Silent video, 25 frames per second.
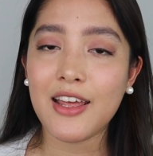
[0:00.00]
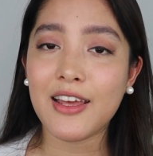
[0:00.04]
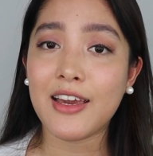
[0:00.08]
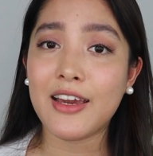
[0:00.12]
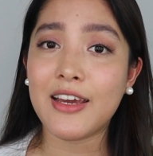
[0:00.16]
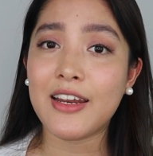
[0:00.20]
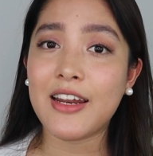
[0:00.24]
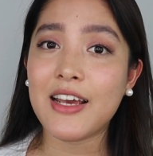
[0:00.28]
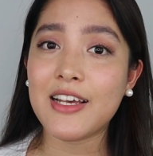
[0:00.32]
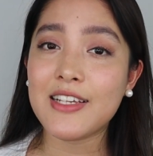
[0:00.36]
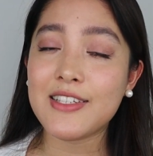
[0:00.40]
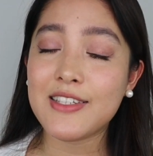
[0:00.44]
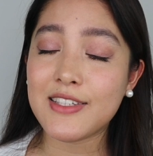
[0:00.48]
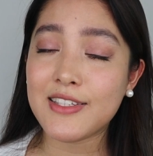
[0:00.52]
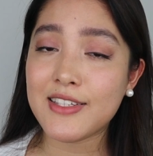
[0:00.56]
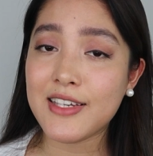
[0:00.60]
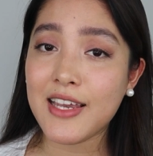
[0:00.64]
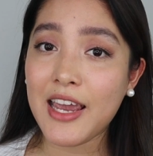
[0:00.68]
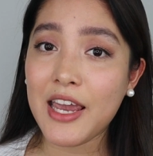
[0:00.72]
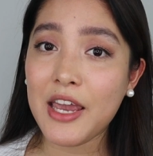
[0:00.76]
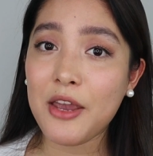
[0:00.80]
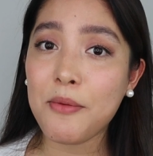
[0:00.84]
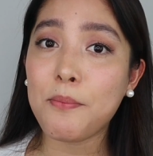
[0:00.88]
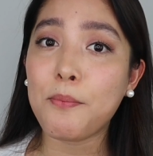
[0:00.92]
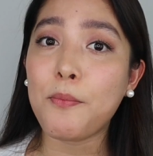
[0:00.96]
Can I
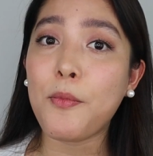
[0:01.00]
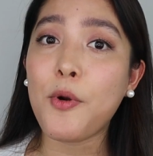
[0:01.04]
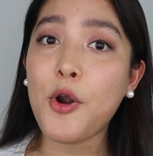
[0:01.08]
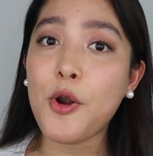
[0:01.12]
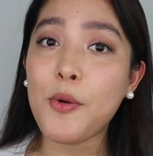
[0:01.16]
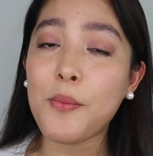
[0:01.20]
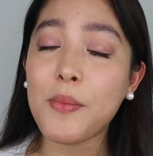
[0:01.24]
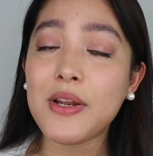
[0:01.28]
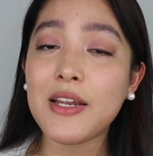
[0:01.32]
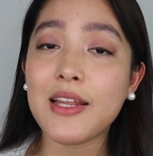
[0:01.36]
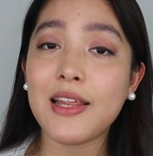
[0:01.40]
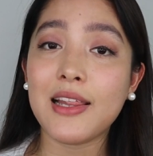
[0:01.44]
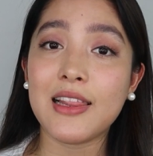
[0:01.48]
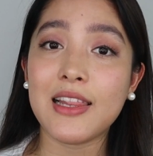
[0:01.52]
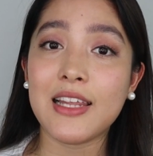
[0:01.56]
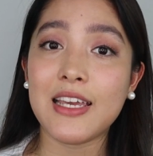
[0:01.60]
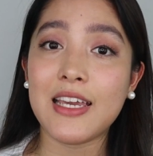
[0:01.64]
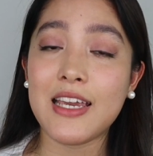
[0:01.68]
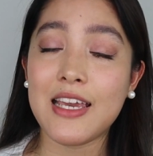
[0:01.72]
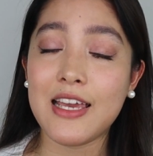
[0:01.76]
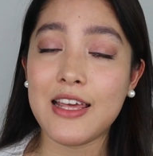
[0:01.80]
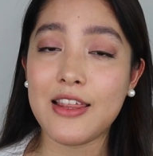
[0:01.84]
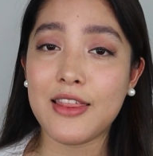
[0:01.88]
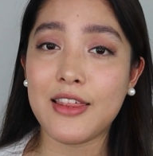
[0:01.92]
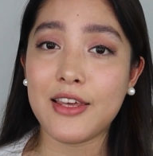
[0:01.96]
stay
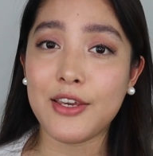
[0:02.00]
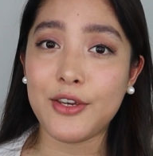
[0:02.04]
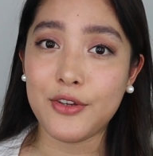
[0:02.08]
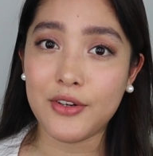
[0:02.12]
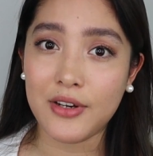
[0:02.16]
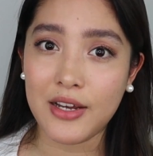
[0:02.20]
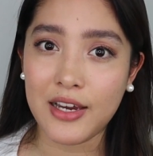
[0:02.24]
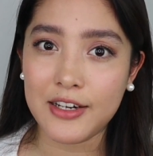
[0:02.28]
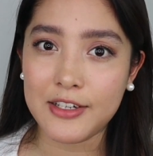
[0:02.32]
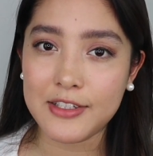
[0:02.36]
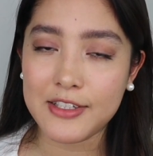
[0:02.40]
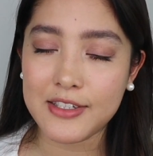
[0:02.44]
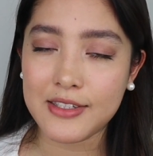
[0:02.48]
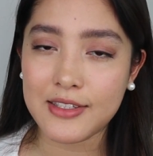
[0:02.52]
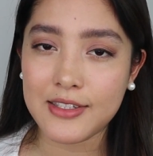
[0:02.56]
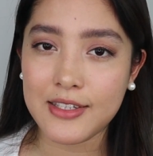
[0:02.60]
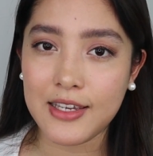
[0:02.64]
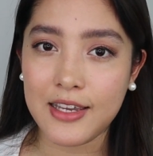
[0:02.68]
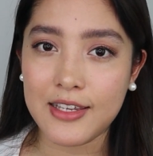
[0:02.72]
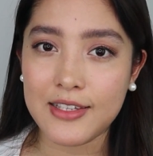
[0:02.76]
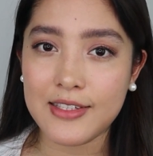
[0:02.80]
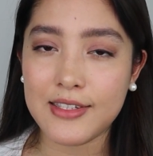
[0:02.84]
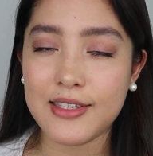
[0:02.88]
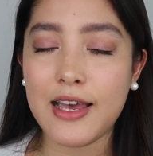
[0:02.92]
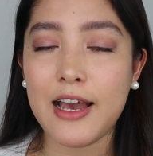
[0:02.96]
permanently in the United
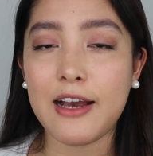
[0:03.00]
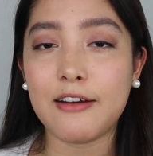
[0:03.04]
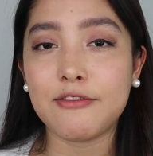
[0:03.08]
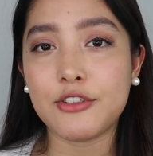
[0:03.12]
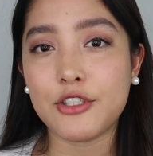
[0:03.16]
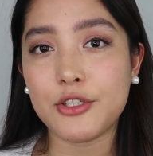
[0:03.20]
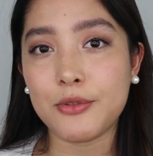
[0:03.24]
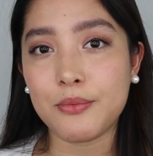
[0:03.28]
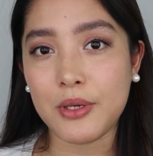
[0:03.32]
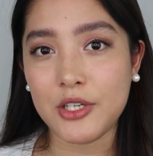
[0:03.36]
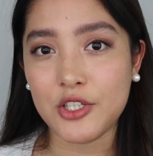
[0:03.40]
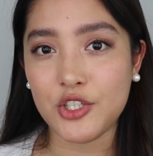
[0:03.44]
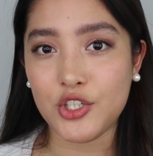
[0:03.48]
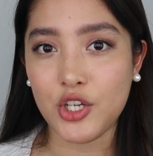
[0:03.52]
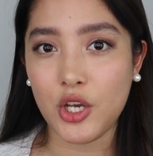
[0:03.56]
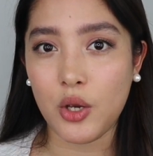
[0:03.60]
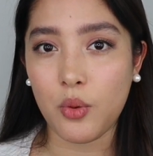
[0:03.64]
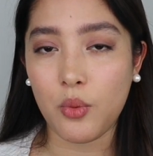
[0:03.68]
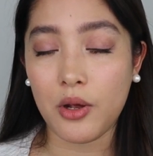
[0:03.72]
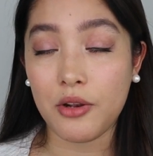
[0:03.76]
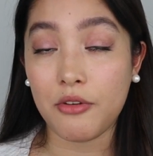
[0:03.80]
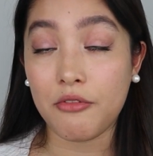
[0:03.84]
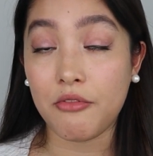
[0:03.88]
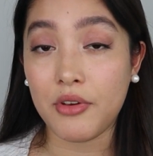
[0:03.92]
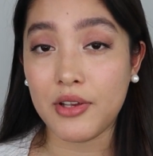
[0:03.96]
States after my
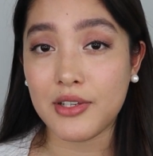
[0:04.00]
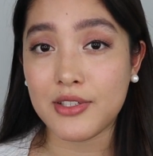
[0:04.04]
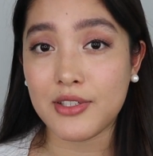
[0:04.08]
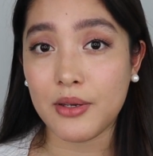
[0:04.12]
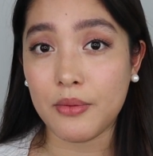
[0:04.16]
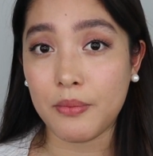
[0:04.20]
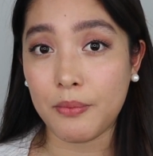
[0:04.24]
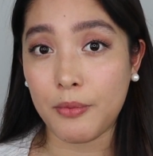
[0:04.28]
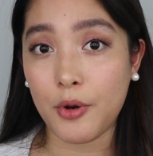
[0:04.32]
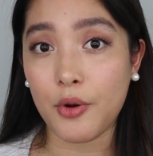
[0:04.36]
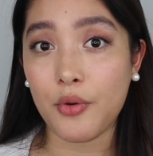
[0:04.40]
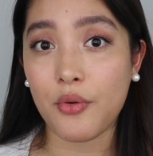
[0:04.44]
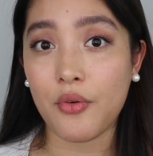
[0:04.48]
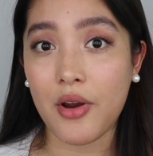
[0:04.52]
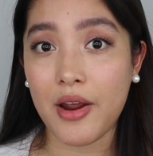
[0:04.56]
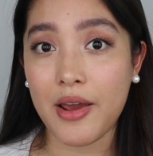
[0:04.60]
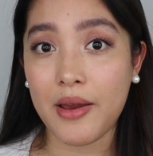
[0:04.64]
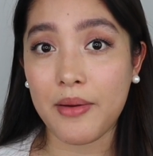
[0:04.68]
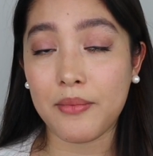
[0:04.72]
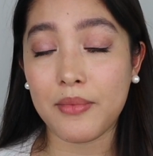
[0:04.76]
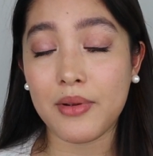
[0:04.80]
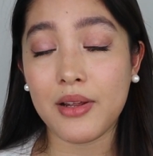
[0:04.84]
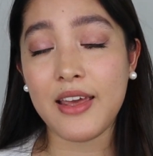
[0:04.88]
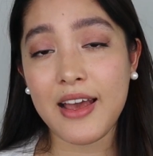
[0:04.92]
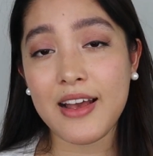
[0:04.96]
J1 visa
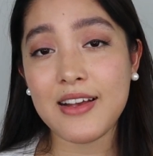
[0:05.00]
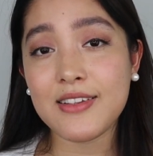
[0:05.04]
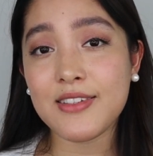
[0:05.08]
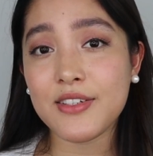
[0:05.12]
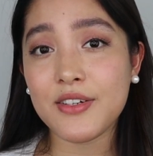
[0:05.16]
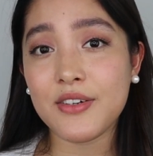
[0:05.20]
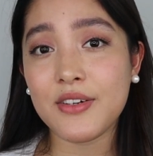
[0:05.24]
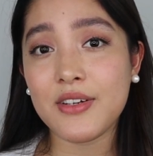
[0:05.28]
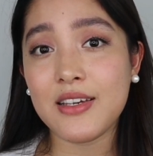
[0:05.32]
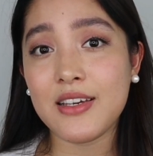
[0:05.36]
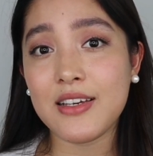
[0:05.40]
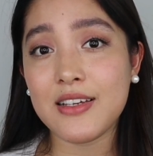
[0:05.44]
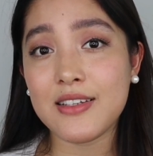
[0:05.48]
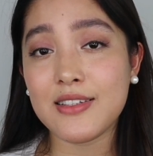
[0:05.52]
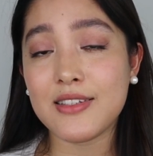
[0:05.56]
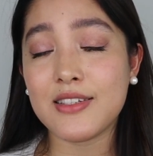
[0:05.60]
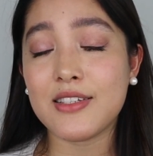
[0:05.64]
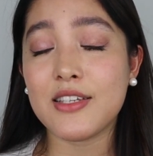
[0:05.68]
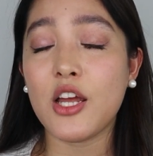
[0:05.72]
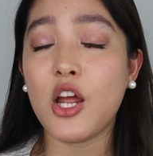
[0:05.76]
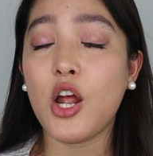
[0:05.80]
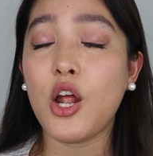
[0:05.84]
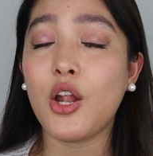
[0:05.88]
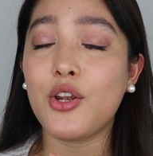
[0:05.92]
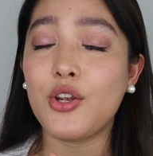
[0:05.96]
program? The answer
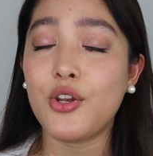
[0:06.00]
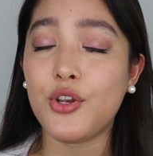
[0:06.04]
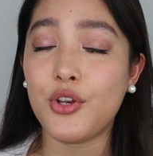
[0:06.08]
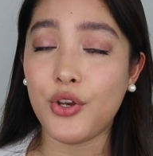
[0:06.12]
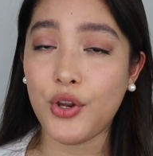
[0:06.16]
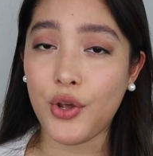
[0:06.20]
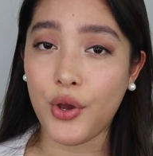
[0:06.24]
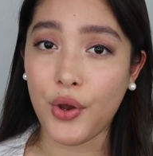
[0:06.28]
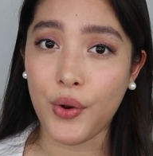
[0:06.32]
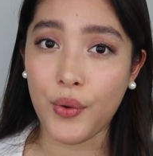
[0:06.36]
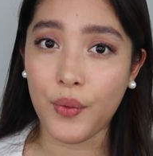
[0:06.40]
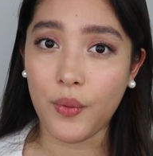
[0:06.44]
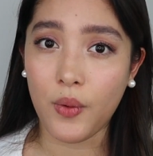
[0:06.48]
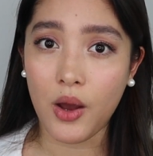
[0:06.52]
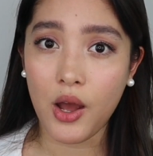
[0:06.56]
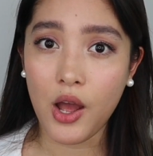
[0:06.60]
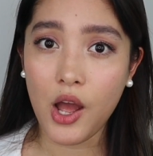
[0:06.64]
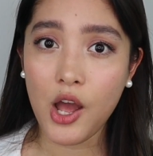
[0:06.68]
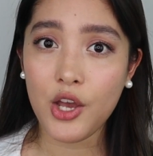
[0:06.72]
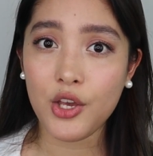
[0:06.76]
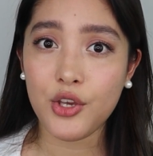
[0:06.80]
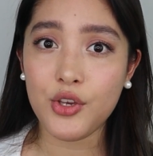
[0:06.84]
is no.